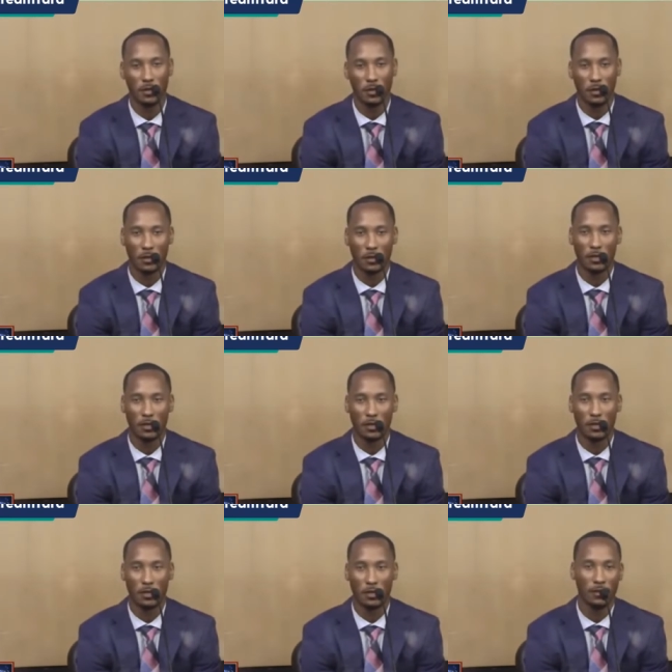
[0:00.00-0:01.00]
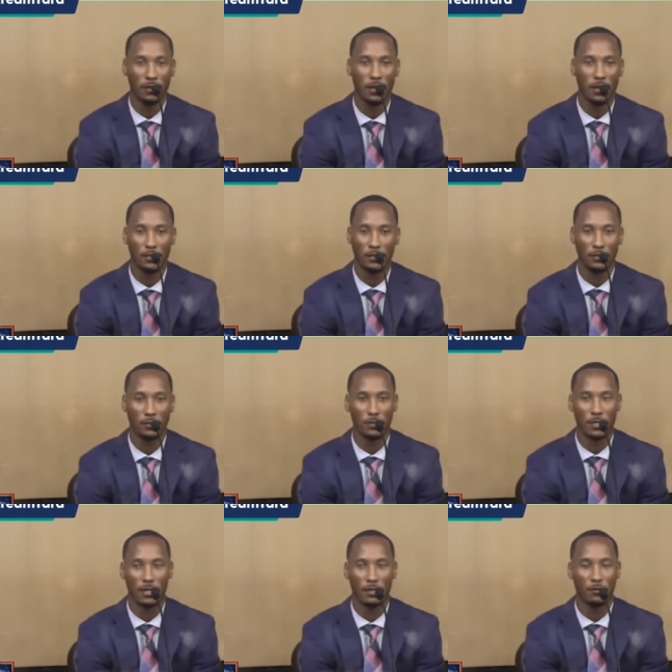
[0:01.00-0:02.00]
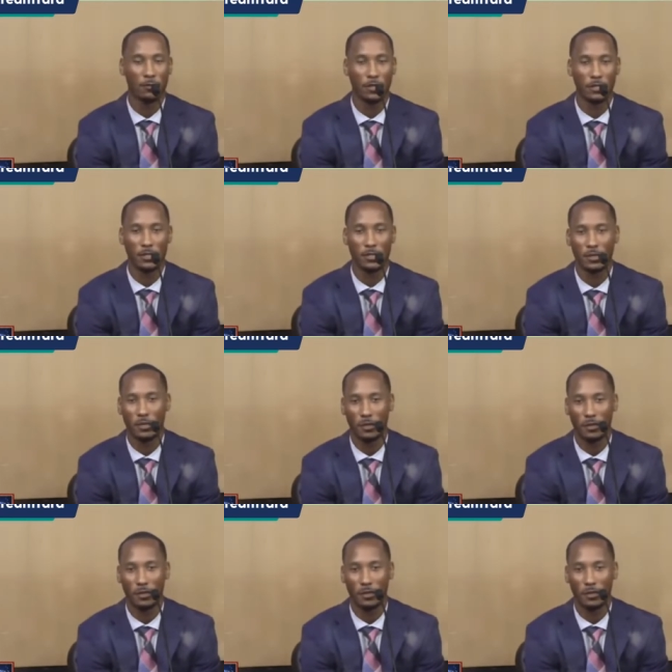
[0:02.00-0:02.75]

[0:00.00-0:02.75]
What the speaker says: And then after that, she was like, you ain't shit.